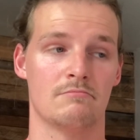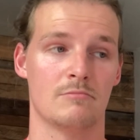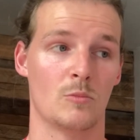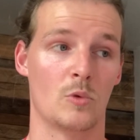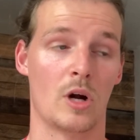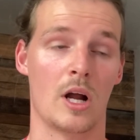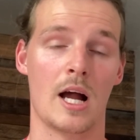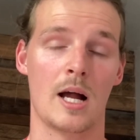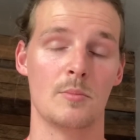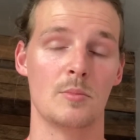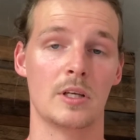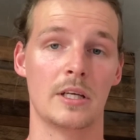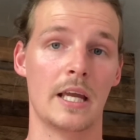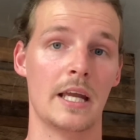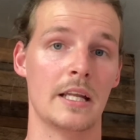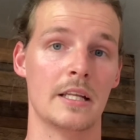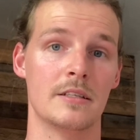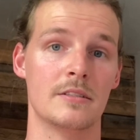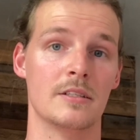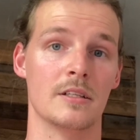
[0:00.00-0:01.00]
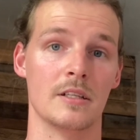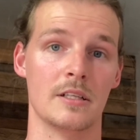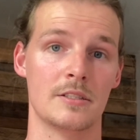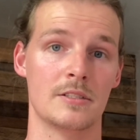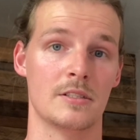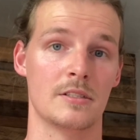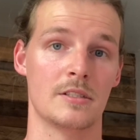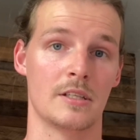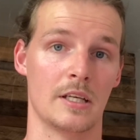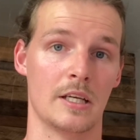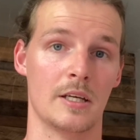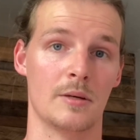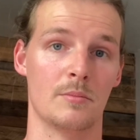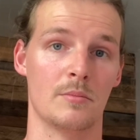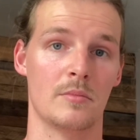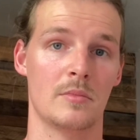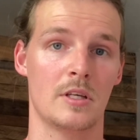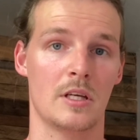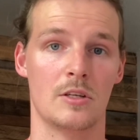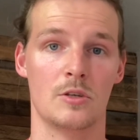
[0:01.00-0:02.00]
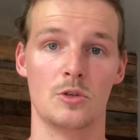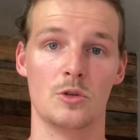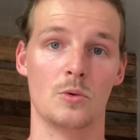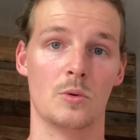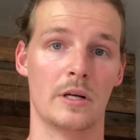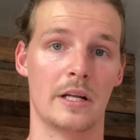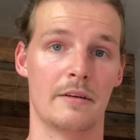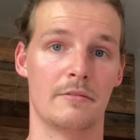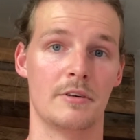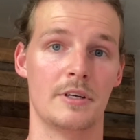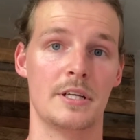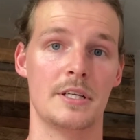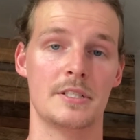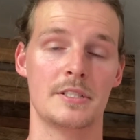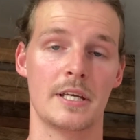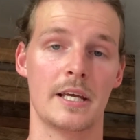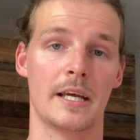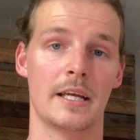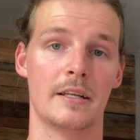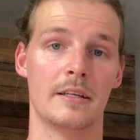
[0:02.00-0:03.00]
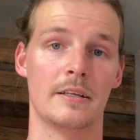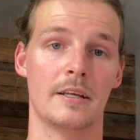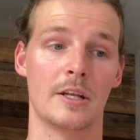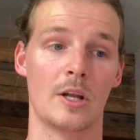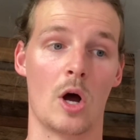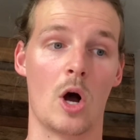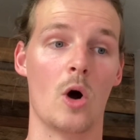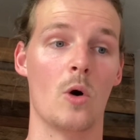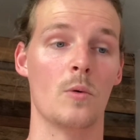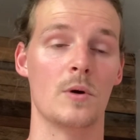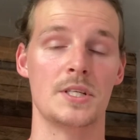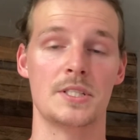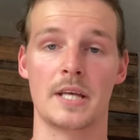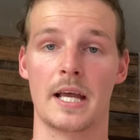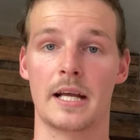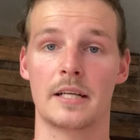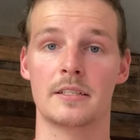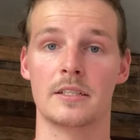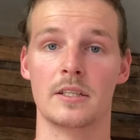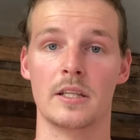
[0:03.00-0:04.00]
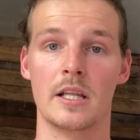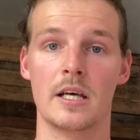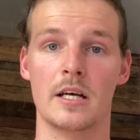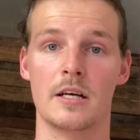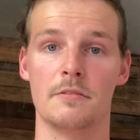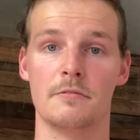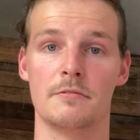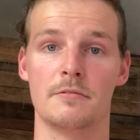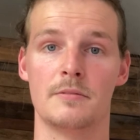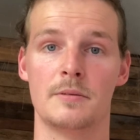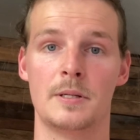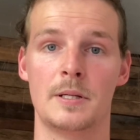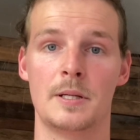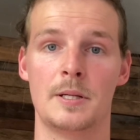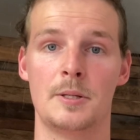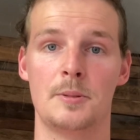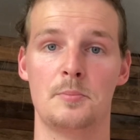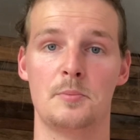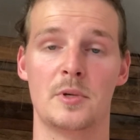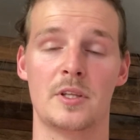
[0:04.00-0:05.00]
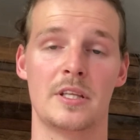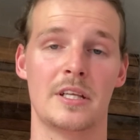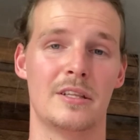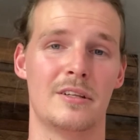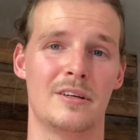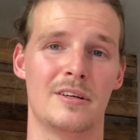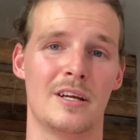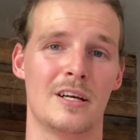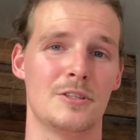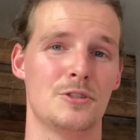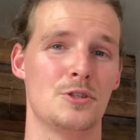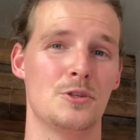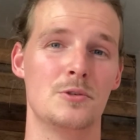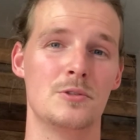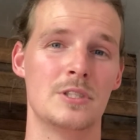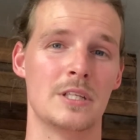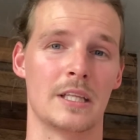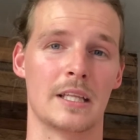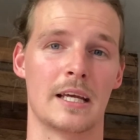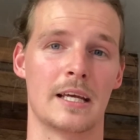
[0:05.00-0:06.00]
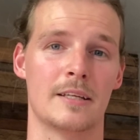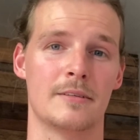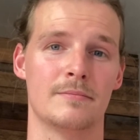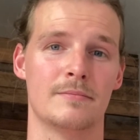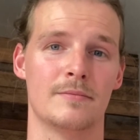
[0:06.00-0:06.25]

were obligated to listen to Him and do whatever He said and always act in love. But then they're not choosing that.